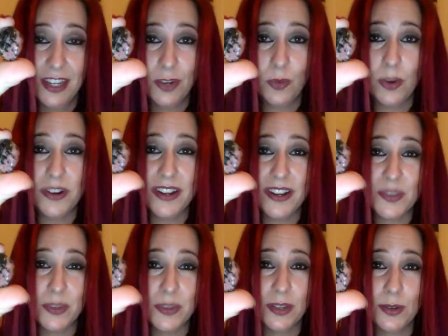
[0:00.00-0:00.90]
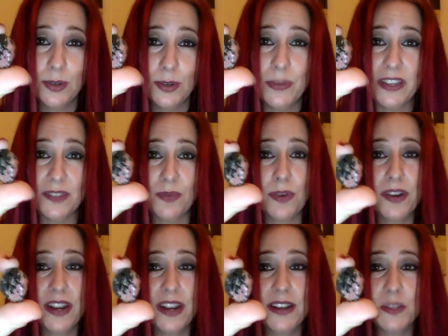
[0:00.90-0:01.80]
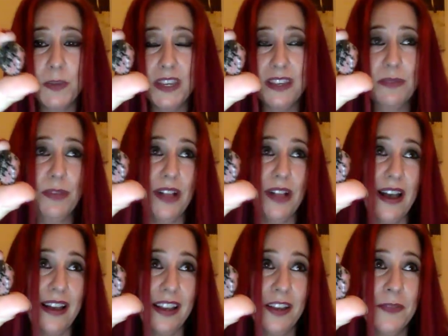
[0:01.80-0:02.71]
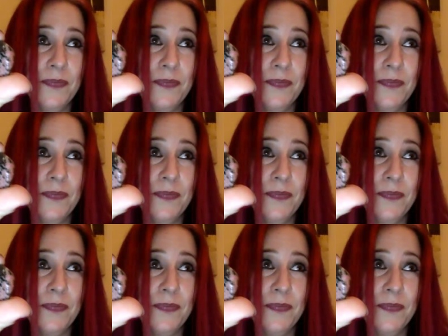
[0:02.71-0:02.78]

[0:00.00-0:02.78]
Rhodonite's really cool because rhodonite is pink and black,